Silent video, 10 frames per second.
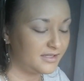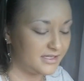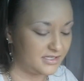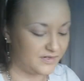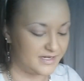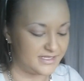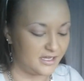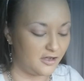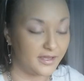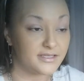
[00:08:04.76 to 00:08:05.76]
That's
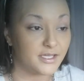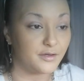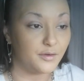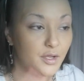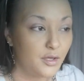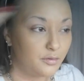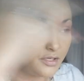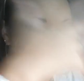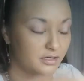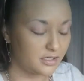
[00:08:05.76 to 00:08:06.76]
crazy. Okay, so
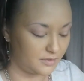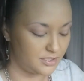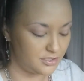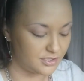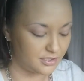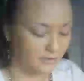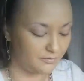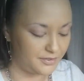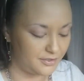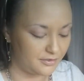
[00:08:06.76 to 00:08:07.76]
when you start
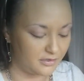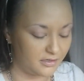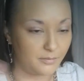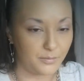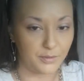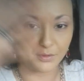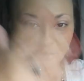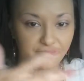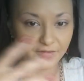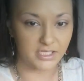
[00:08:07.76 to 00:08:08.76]
with your, you put
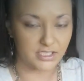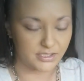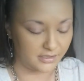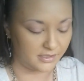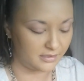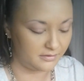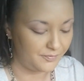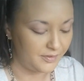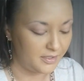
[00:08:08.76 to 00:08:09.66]
your foundation on,